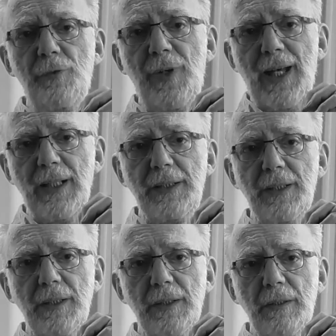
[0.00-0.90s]
fact.
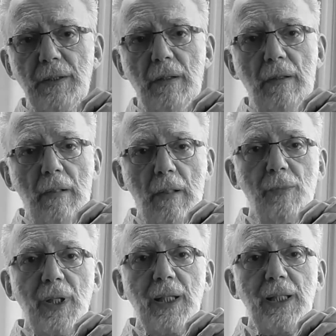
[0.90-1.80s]

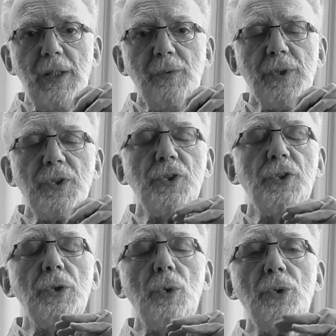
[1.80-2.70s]
Well, it was
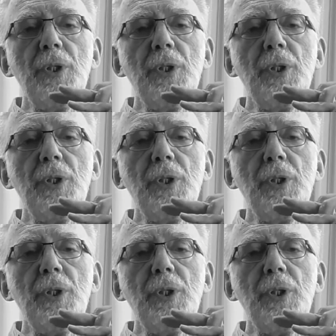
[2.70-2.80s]
so